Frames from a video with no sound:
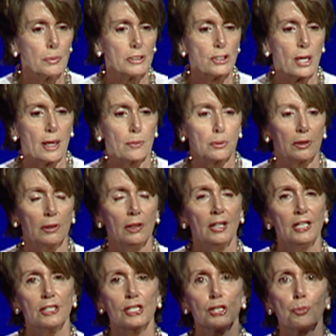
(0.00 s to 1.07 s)
which I will
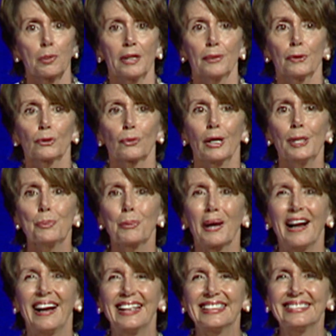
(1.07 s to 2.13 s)
display with great
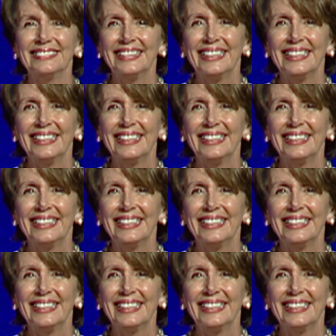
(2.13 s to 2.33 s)
pride